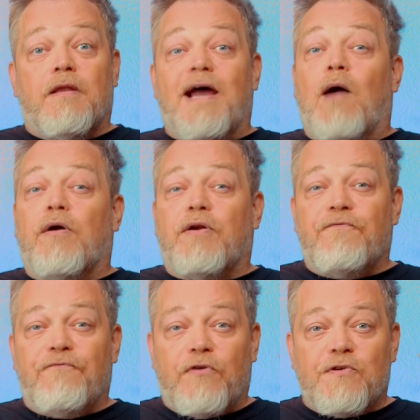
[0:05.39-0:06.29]
Now, on our
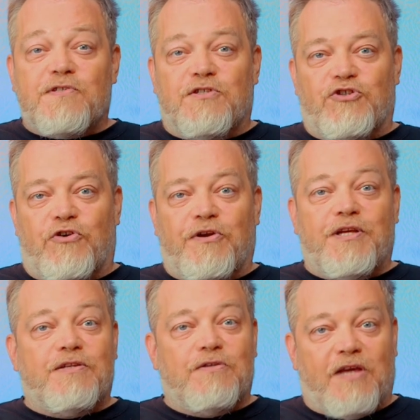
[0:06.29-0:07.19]
first
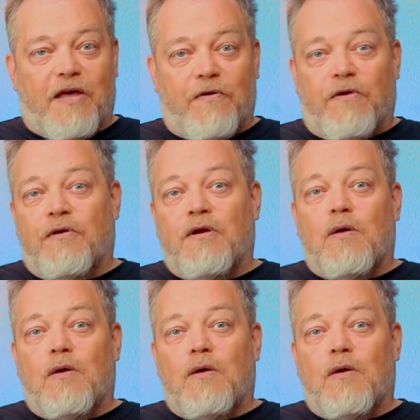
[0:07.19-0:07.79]
journey together,